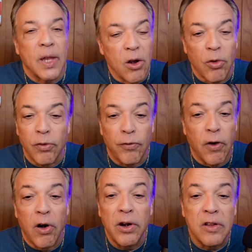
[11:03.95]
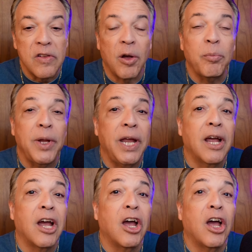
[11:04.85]
you know, for her to tell
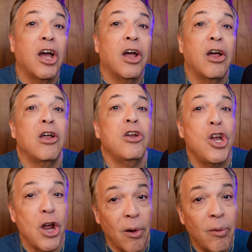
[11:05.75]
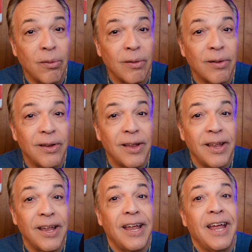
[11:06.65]
me, no,
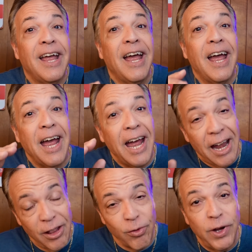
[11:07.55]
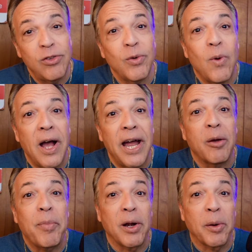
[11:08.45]
and the reason why
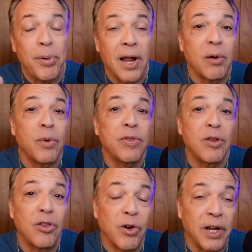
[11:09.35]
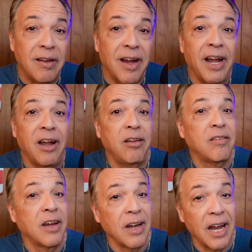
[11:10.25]
about applying within 30
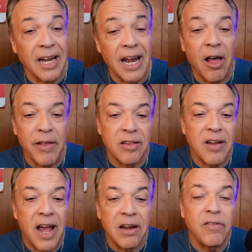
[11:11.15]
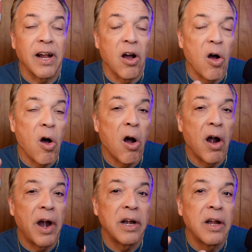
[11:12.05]
days and and how that's kind of like a
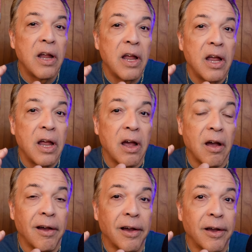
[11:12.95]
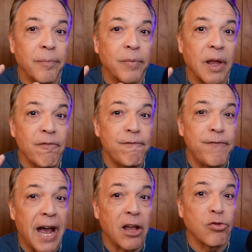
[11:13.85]
hard um, and
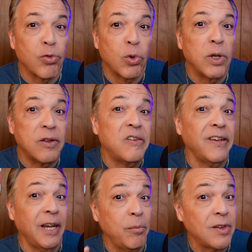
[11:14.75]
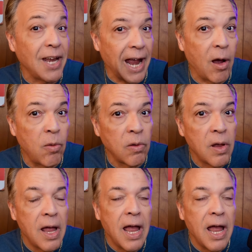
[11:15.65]
fast rule it seems now